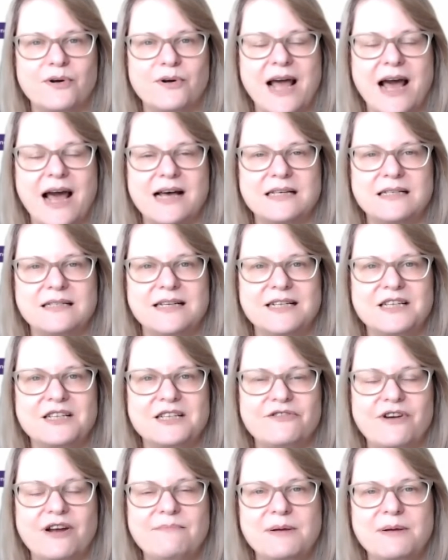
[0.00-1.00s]
podcasting
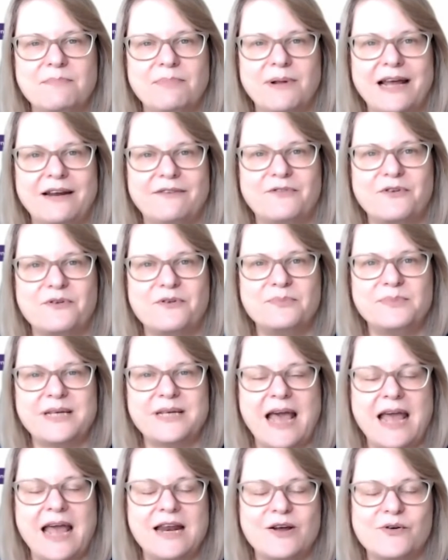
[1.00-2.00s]
streaming platforms
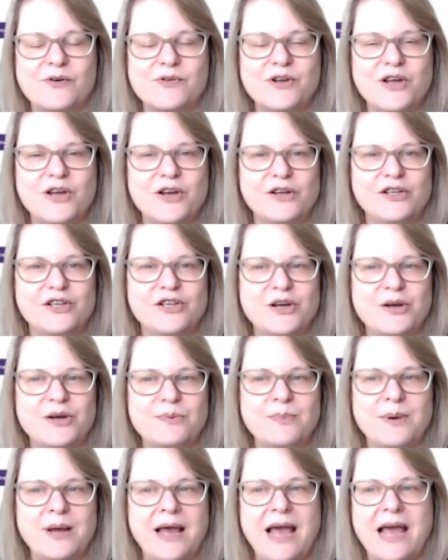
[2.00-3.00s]
and on
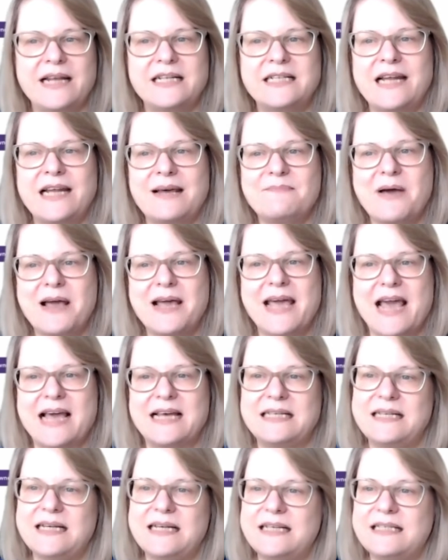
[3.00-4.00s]
YouTube. And today my
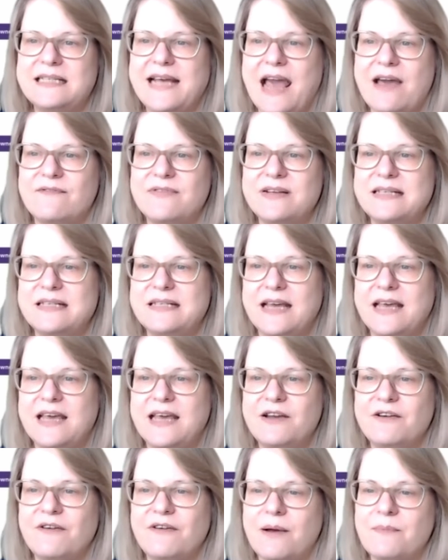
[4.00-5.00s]
guest is Gavin
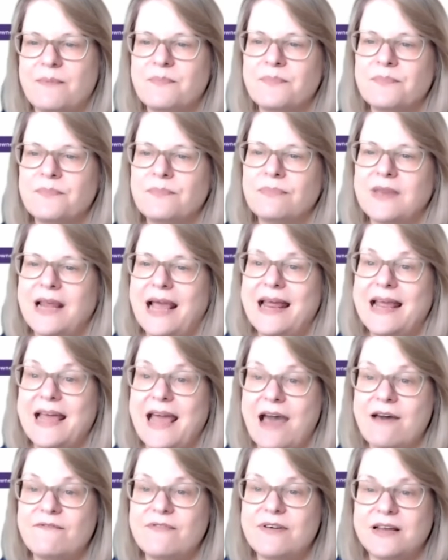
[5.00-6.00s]
Sequeira. And
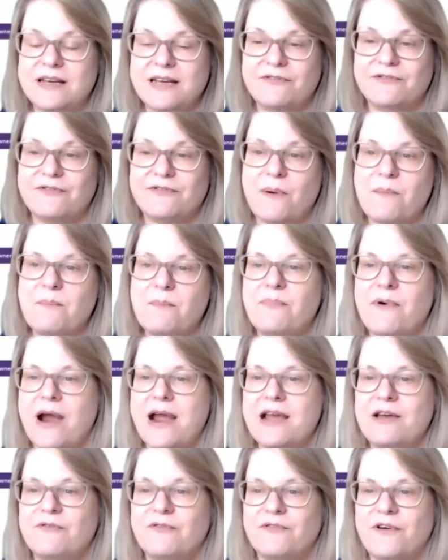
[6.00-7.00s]
Gavin from
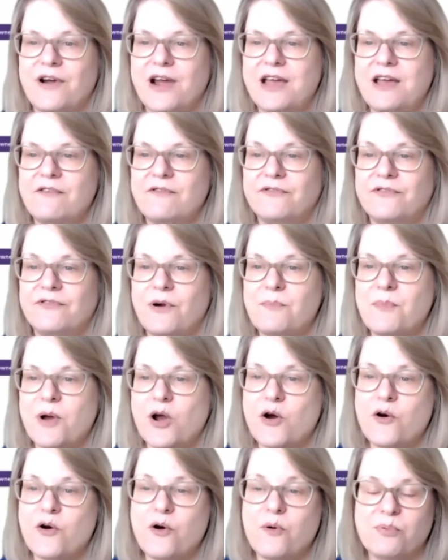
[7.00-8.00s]
Break Free from
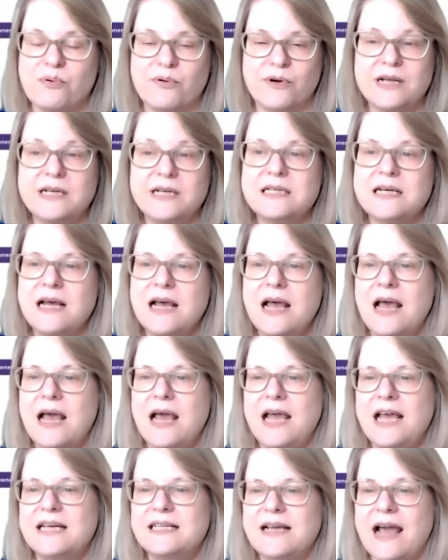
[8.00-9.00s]
Corporate
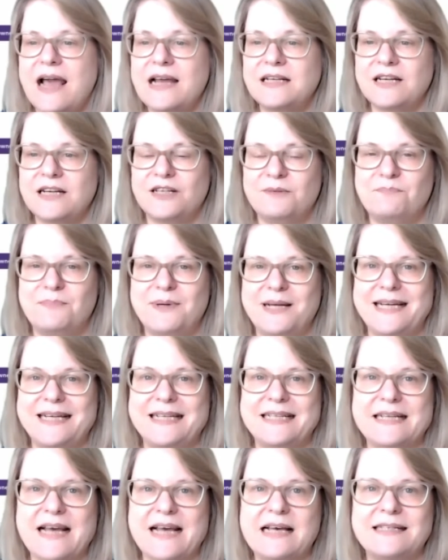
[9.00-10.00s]
is going to be
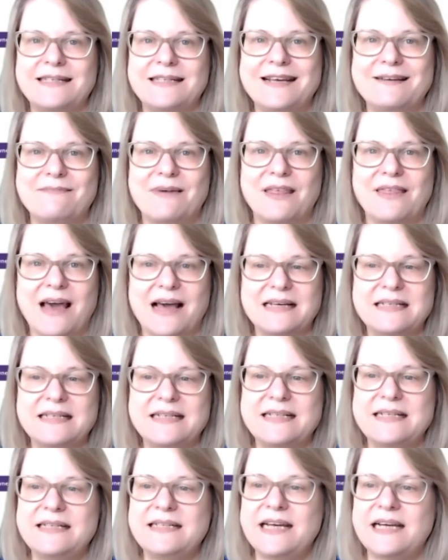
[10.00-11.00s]
discussing with us
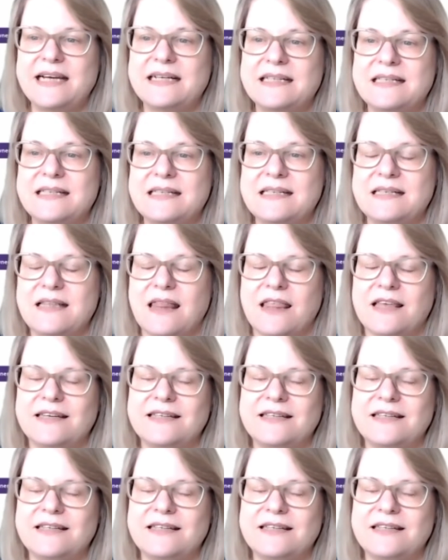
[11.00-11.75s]
the six